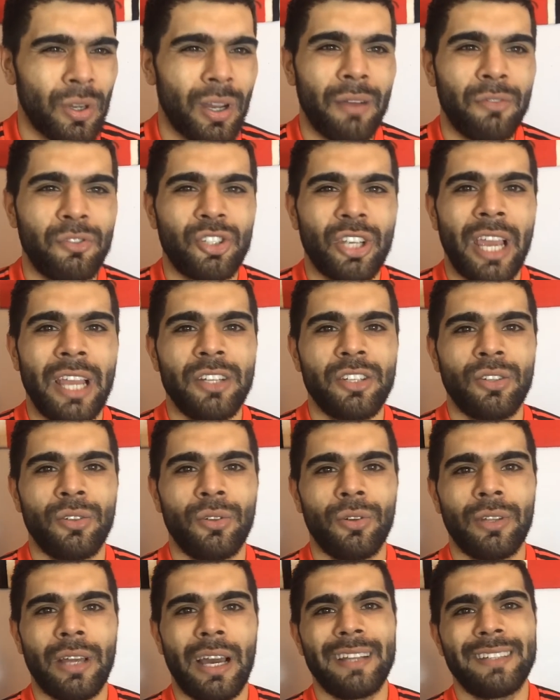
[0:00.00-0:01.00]
of changing
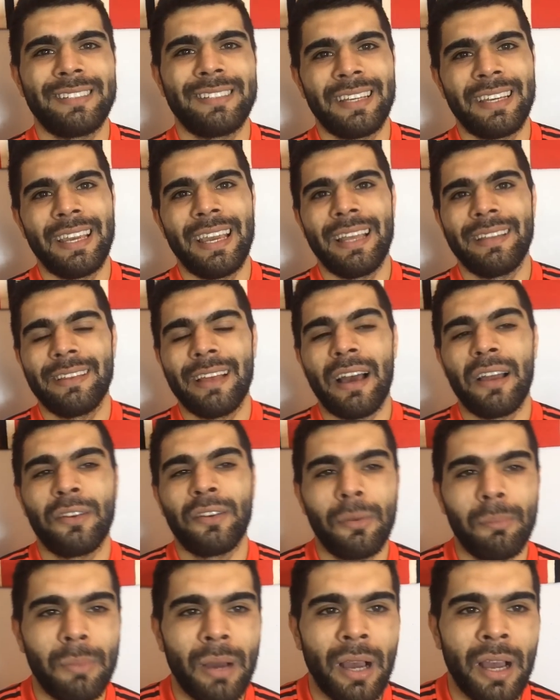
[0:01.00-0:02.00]
all that to get that
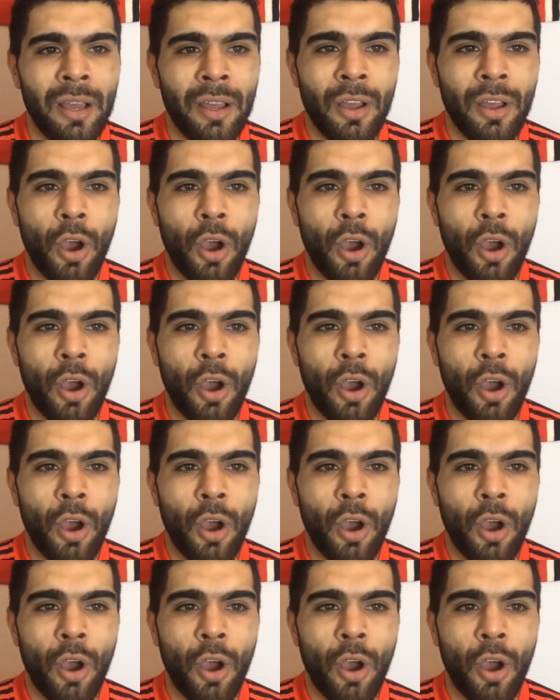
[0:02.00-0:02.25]
number.